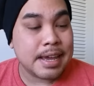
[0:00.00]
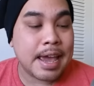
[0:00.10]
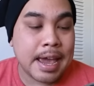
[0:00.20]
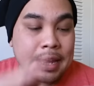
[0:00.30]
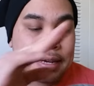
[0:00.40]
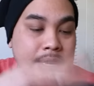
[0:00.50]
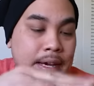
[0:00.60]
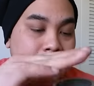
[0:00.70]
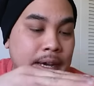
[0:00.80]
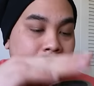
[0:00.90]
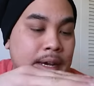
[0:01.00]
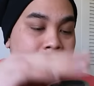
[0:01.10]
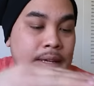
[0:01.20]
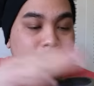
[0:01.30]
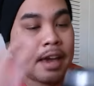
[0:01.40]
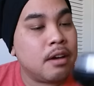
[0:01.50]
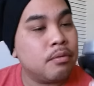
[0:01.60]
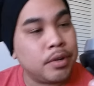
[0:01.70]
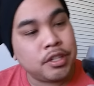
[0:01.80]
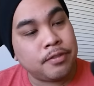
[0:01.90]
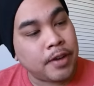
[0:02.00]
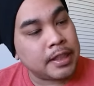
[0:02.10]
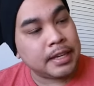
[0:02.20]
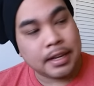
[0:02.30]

And yeah, once you finally